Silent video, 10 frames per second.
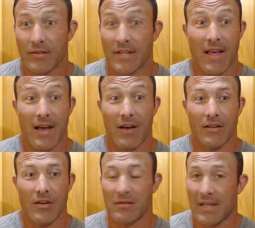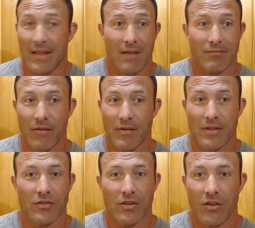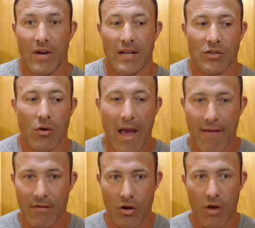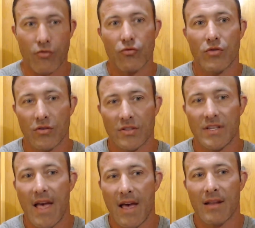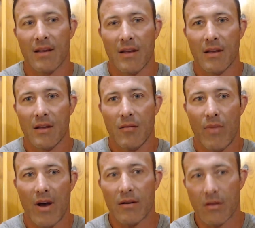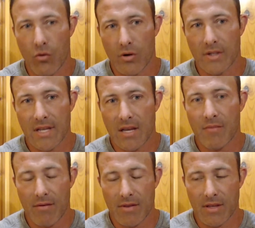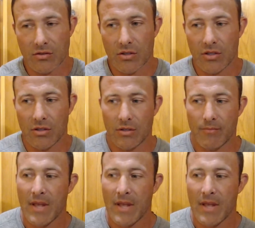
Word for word: And I was like, "Yeah, how do they look?" He's like, "Yeah, everything's looking great." So I haven't gone through those yet, but according to him, everything's looking good.